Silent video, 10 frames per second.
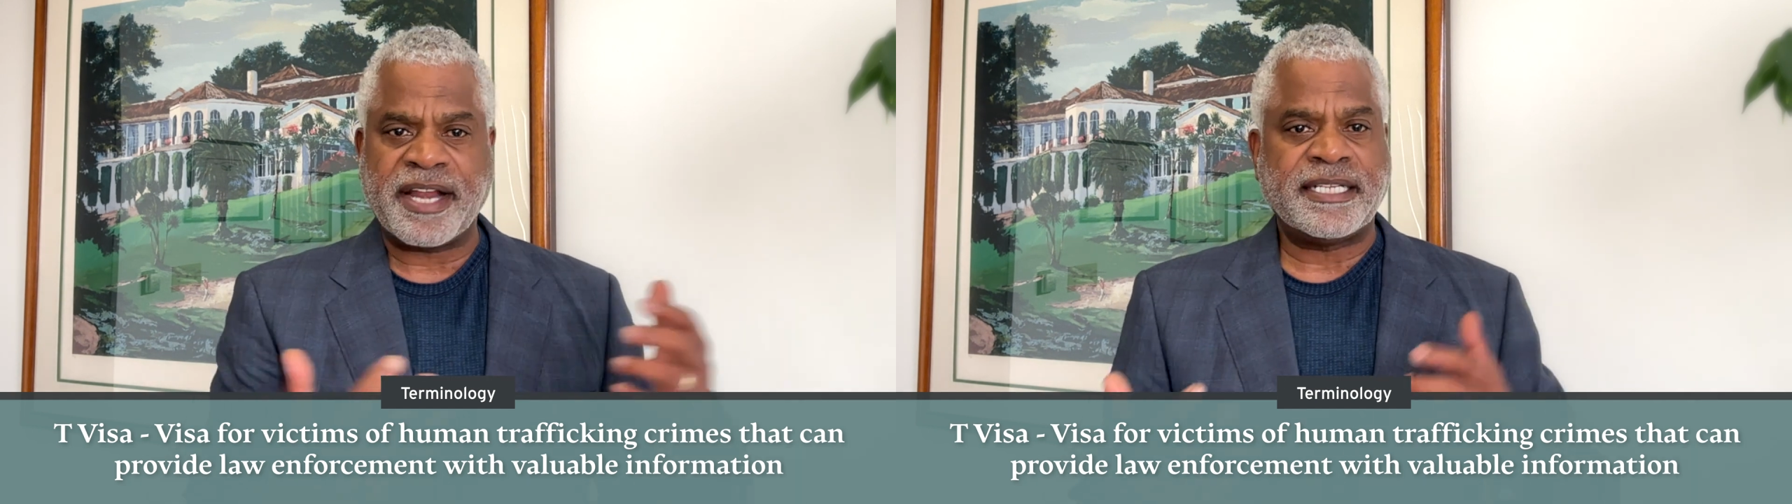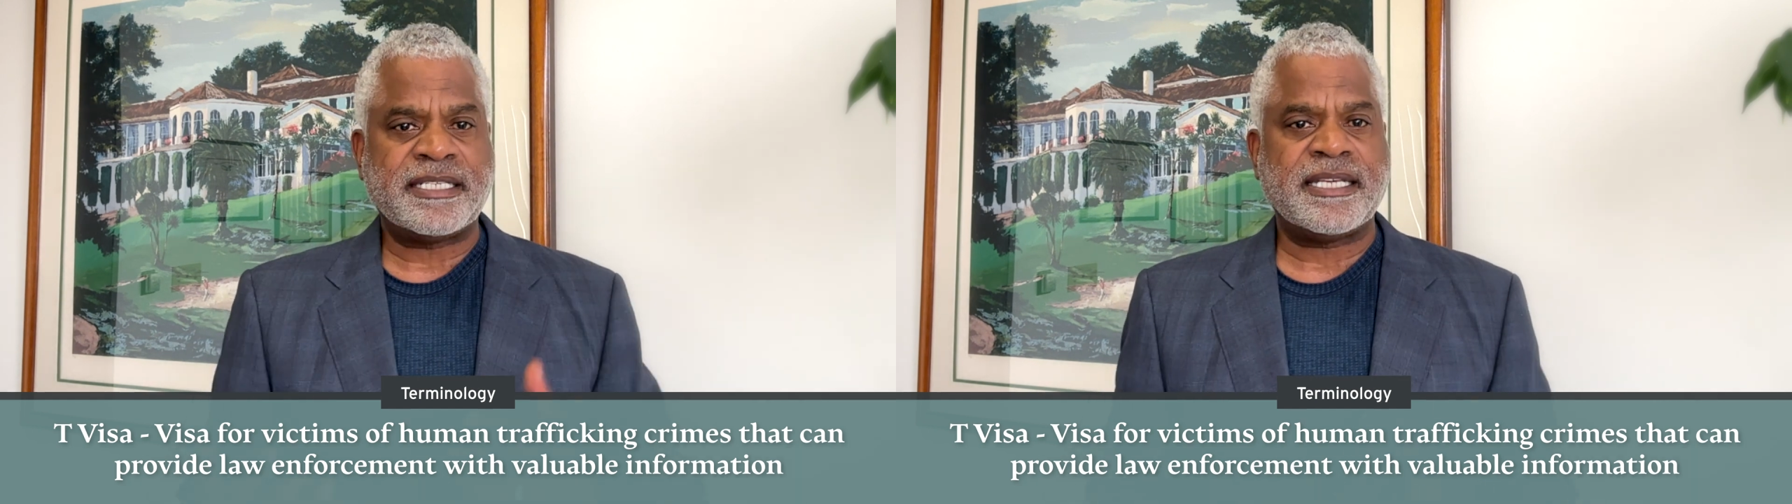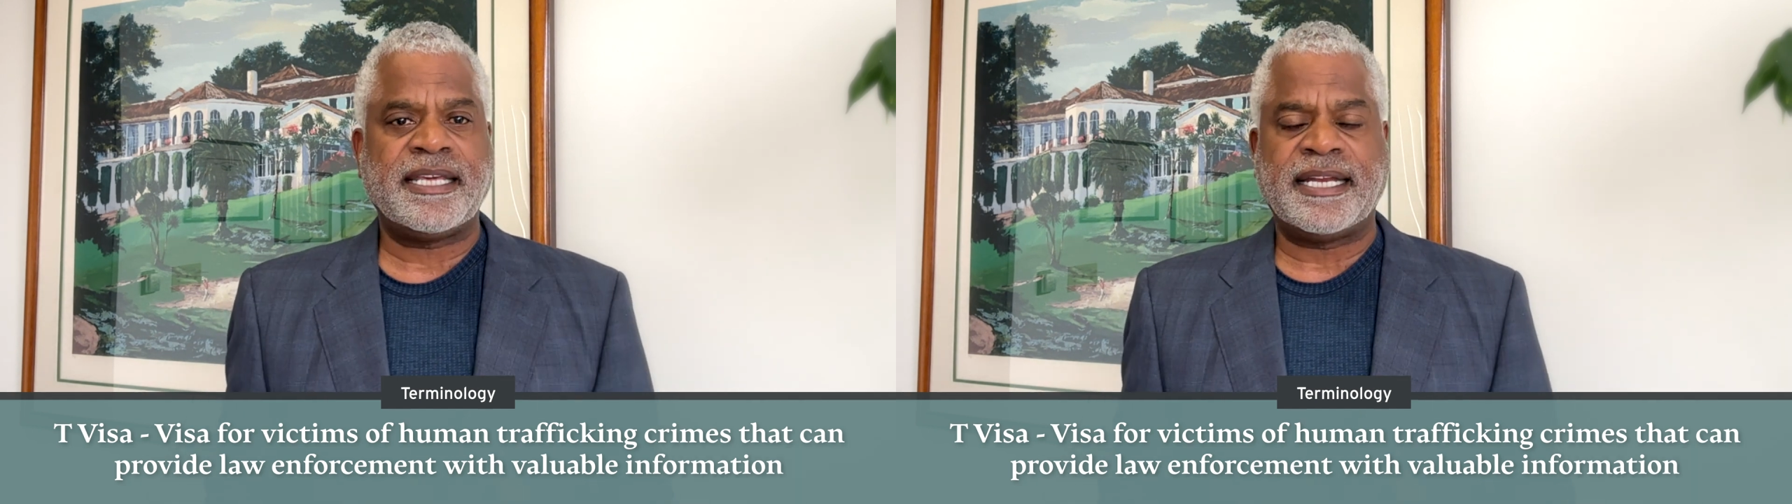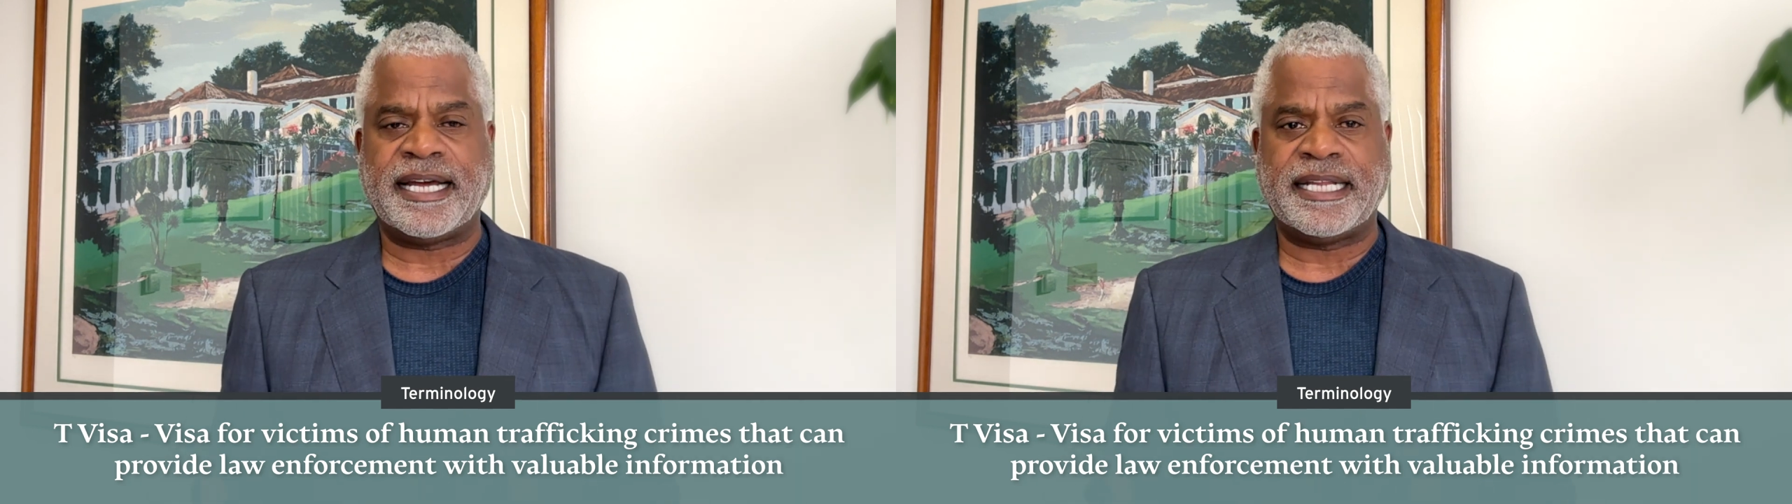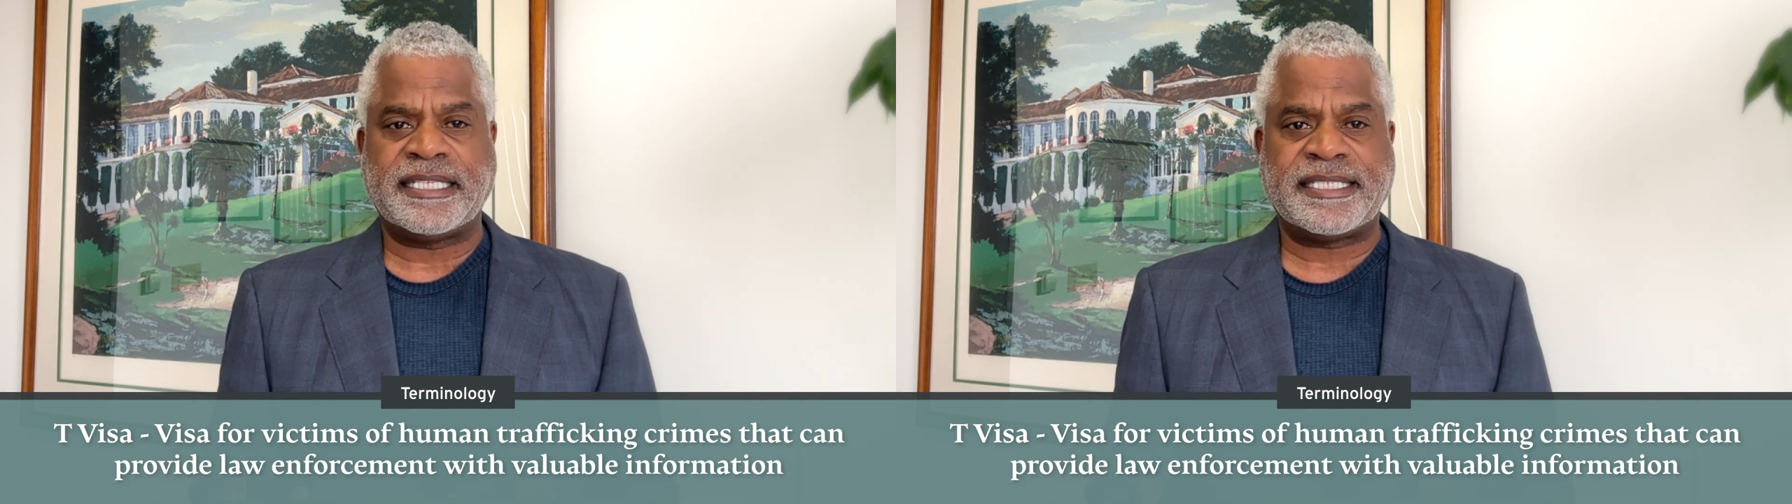into the
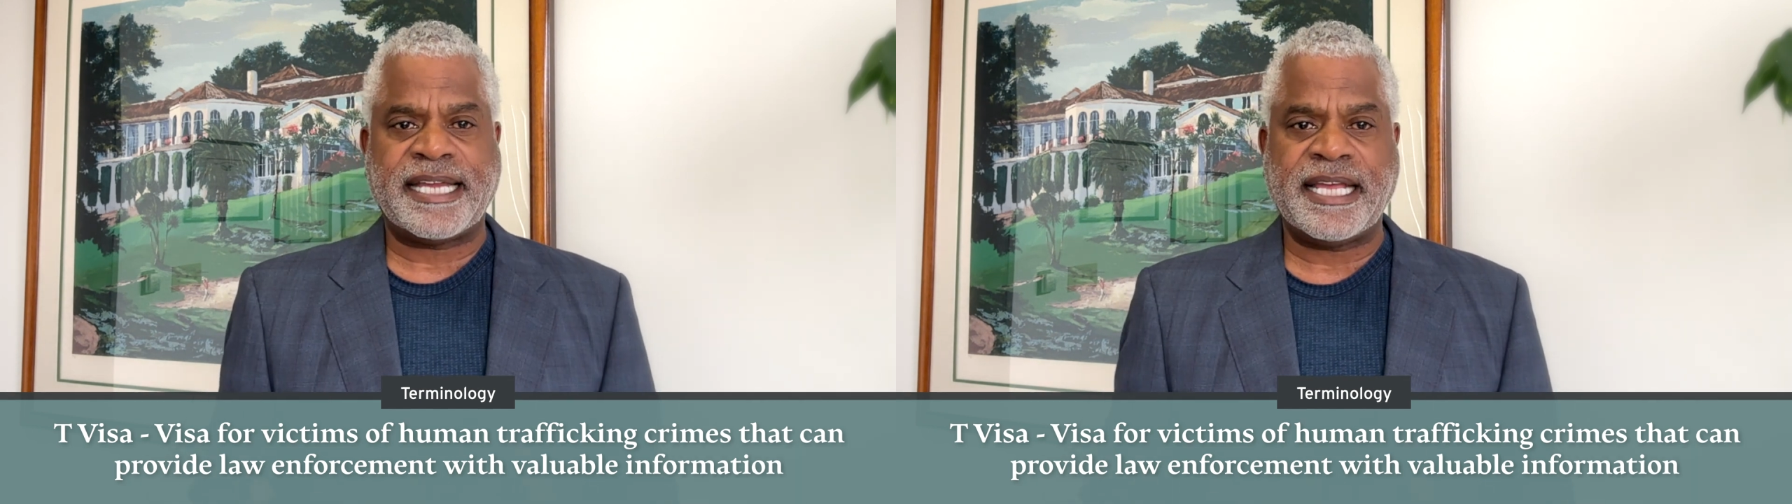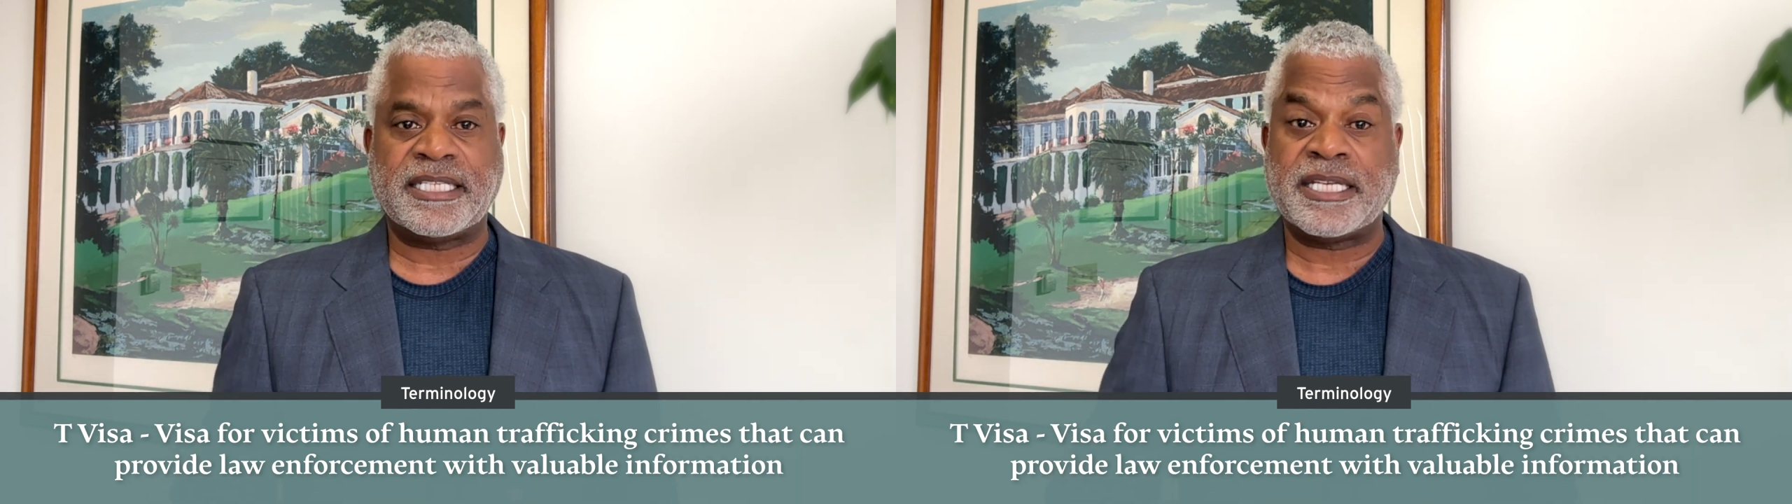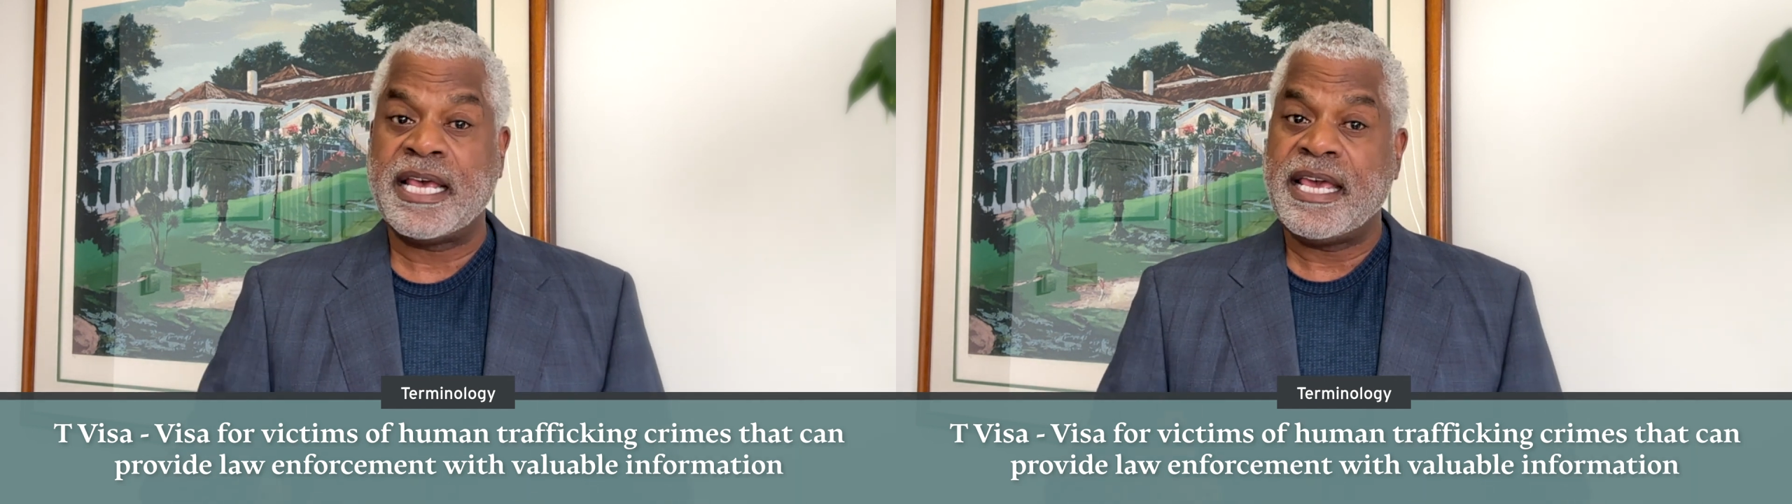United States.